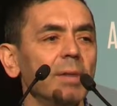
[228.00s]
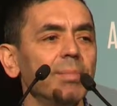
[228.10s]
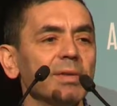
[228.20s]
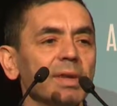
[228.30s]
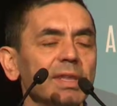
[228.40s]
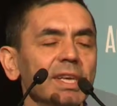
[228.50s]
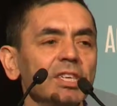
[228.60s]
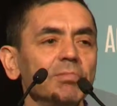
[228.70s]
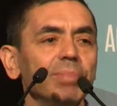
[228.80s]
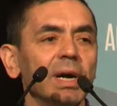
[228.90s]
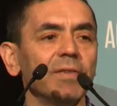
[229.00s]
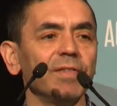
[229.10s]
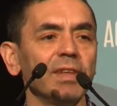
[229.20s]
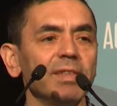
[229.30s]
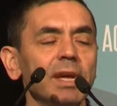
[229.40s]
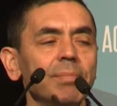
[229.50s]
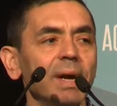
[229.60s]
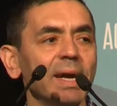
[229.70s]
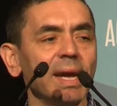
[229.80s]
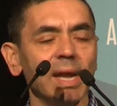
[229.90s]
presentation pathways,
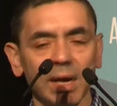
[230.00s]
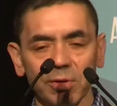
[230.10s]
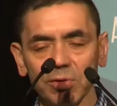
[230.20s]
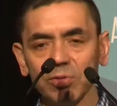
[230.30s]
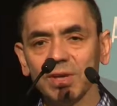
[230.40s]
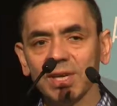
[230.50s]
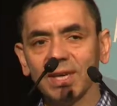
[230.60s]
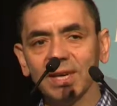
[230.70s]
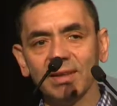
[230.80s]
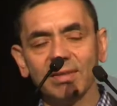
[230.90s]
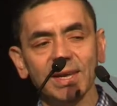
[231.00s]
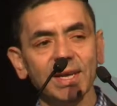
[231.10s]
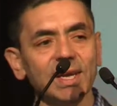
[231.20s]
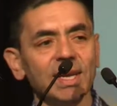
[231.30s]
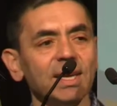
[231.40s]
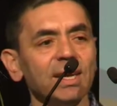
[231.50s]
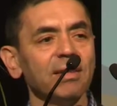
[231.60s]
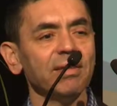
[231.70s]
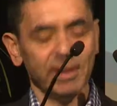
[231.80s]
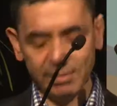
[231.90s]
thereby allowing to increase
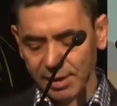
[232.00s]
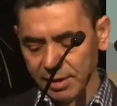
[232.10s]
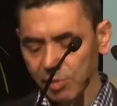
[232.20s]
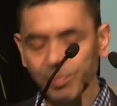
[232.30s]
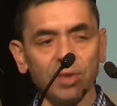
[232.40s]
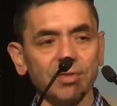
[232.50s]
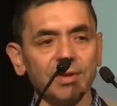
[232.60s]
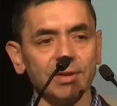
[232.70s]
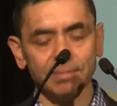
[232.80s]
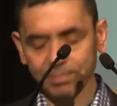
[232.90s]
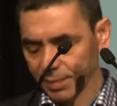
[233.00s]
T cell responses.